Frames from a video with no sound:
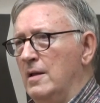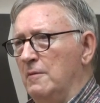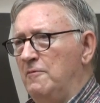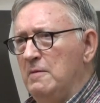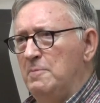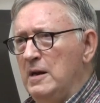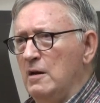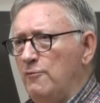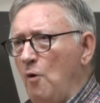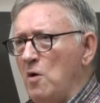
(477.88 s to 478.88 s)
The
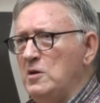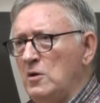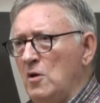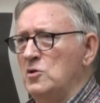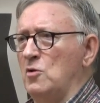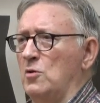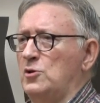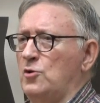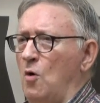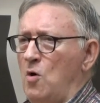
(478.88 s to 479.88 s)
period 40 years ago,
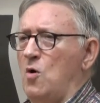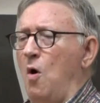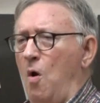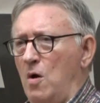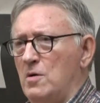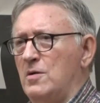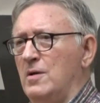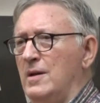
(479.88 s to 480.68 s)
so-called